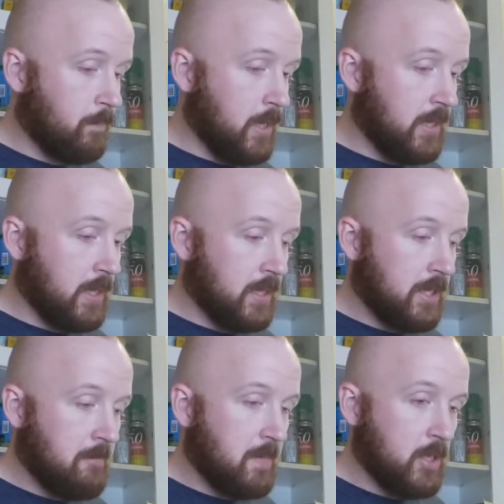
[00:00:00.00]
But there
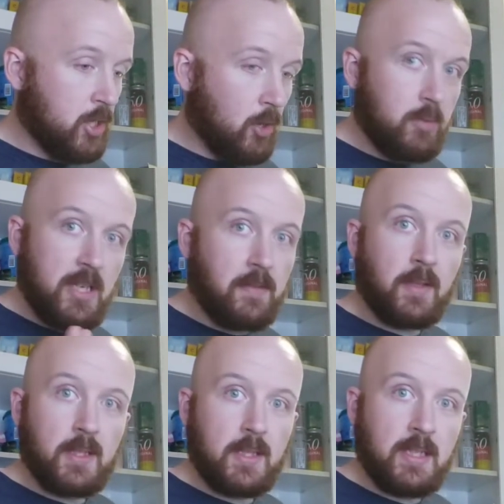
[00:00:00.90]
seemed to be no
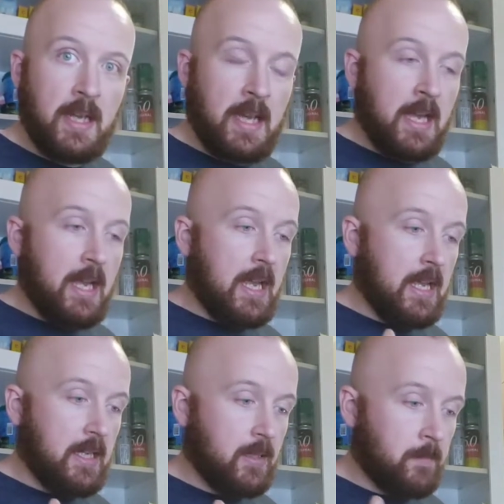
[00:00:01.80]
difference
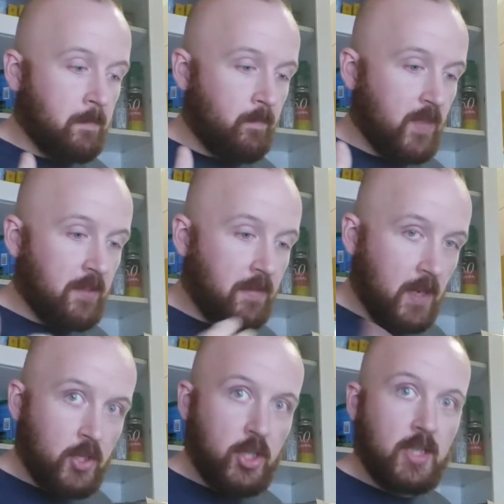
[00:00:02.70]
in
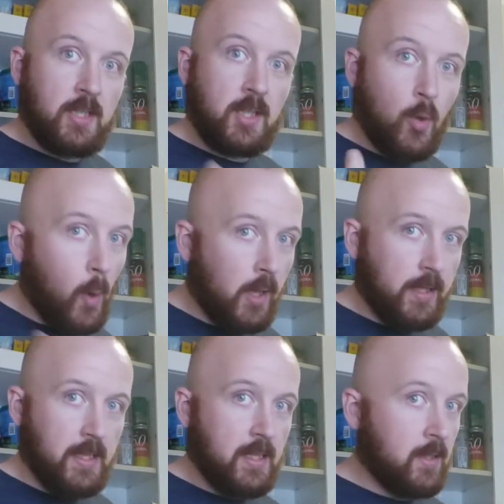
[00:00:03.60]
function,
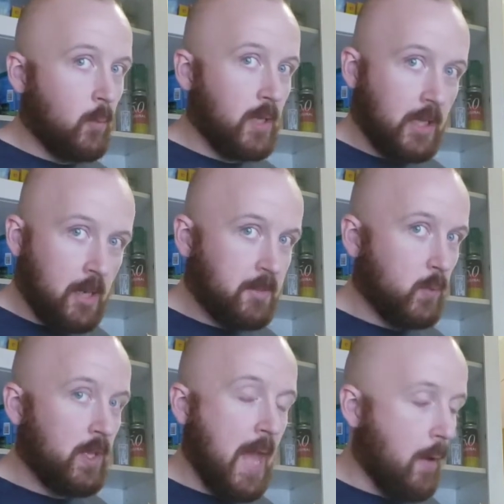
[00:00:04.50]
quality, what it comes
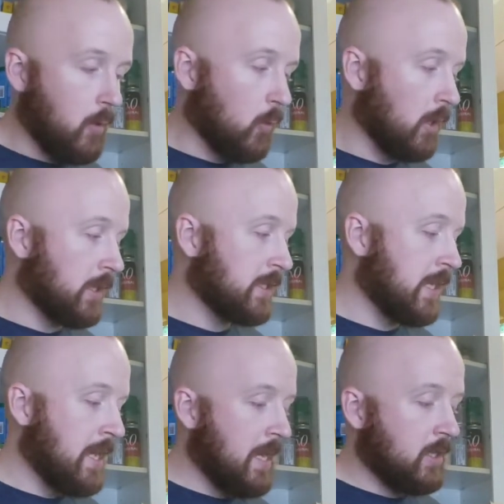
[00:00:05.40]
with, how it works.